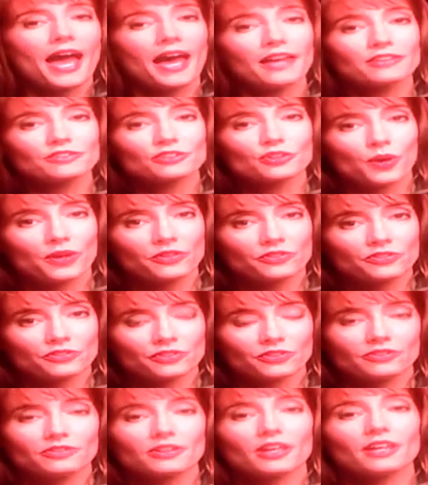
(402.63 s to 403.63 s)
Ask
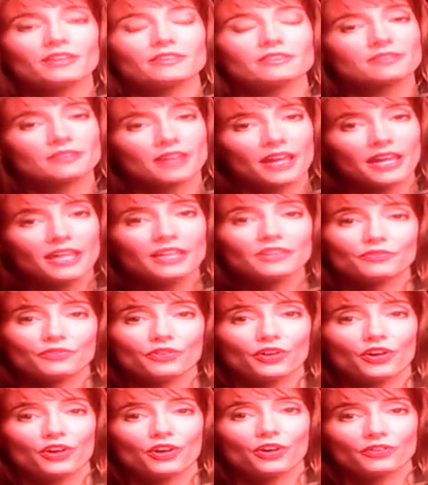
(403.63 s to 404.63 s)
questions and stay
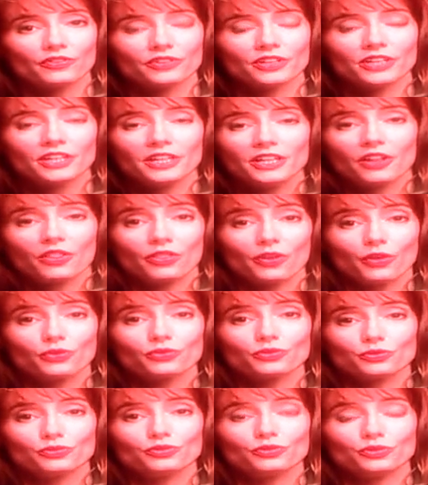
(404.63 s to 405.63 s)
involved. Those
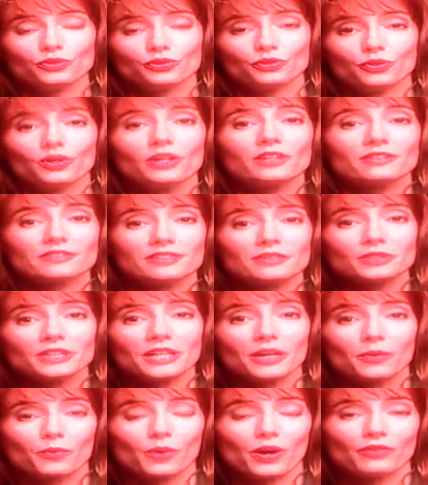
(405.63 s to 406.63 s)
who do seem to
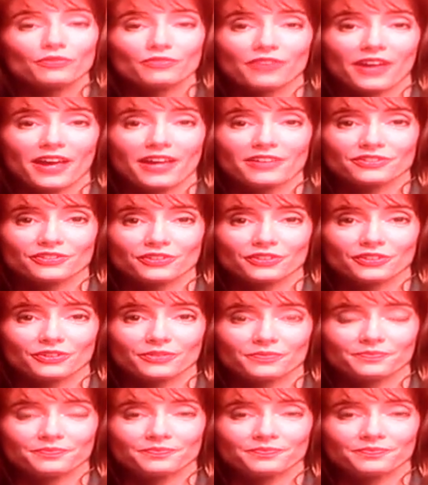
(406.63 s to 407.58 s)
get well faster.